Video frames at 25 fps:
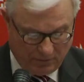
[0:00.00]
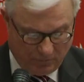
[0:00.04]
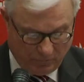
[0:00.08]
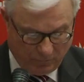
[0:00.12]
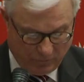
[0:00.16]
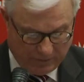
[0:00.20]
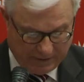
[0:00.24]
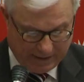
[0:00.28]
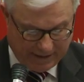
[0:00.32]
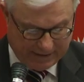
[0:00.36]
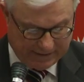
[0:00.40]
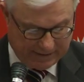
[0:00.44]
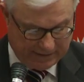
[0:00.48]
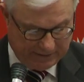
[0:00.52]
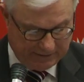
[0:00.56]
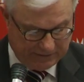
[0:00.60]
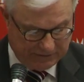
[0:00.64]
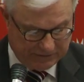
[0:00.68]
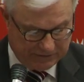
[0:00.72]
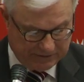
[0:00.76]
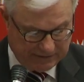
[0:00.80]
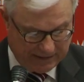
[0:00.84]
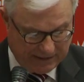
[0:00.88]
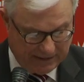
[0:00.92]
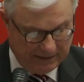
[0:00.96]
without
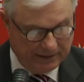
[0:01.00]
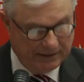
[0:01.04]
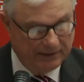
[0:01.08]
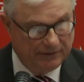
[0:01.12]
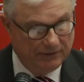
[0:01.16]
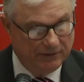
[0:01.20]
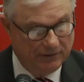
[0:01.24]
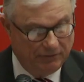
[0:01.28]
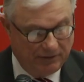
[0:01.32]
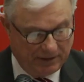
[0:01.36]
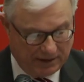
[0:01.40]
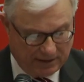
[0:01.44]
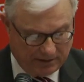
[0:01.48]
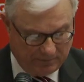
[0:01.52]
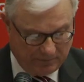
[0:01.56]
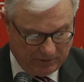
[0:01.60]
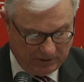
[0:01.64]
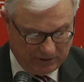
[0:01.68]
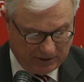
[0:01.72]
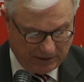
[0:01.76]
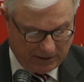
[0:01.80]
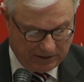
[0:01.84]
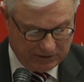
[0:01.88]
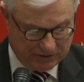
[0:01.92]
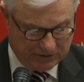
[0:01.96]
understanding the
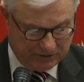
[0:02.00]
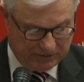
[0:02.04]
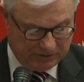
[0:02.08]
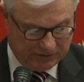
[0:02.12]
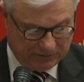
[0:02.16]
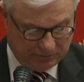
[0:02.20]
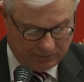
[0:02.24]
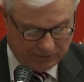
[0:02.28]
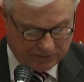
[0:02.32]
recommendations